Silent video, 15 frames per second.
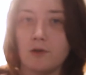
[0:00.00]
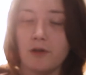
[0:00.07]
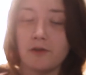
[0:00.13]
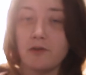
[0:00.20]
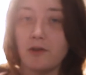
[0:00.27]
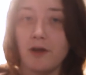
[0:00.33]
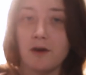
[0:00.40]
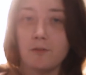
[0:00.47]
click
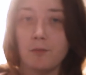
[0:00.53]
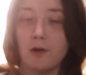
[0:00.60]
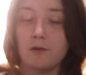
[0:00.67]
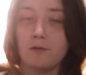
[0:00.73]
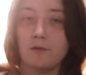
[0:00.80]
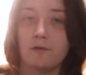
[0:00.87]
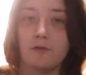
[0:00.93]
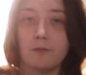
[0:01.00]
the like
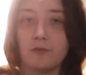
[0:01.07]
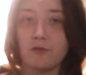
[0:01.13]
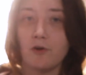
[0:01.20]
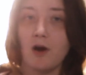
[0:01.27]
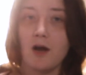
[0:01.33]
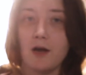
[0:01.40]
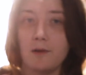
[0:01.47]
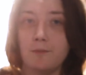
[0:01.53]
button,
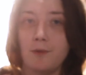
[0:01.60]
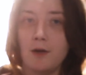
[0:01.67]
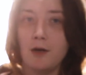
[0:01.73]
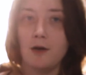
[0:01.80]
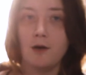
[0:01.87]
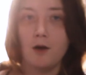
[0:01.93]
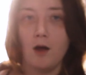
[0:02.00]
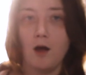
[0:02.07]
subscribe,
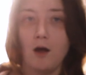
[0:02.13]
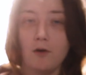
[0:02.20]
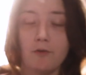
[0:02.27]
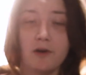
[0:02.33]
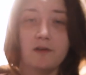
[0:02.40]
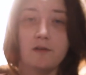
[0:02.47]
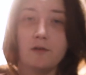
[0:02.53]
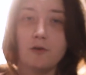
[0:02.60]

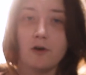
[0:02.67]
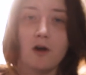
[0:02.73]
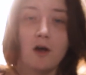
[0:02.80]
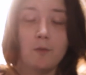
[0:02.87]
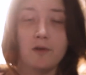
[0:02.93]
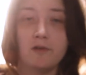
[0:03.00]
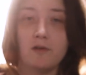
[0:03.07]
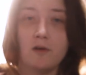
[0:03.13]
write your
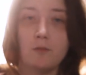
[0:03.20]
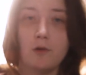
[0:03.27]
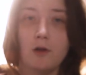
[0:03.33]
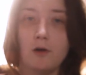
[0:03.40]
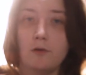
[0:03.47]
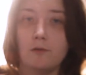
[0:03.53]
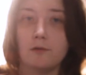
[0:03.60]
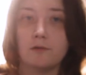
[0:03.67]
comments down
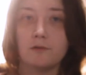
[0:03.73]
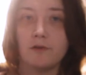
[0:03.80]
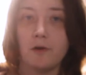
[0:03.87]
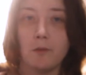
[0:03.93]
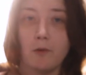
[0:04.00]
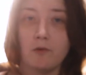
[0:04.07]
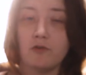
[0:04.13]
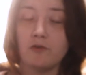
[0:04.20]
below,
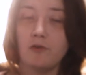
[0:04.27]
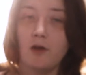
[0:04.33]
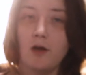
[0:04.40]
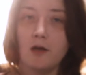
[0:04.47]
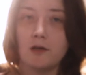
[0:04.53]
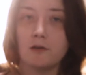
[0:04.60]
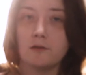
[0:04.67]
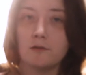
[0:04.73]
tell me what you
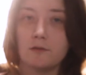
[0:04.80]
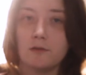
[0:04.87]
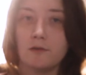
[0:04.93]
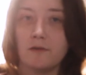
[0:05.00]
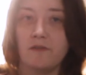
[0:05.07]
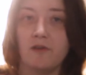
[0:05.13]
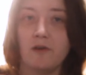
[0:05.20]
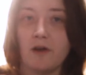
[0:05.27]
thought.
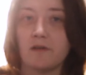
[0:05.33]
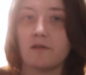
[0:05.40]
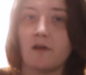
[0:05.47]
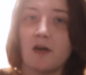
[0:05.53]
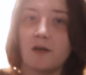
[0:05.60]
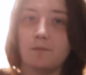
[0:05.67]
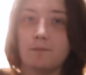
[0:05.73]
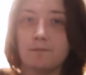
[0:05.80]
Until next
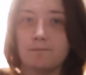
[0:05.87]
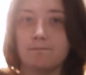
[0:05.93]
time.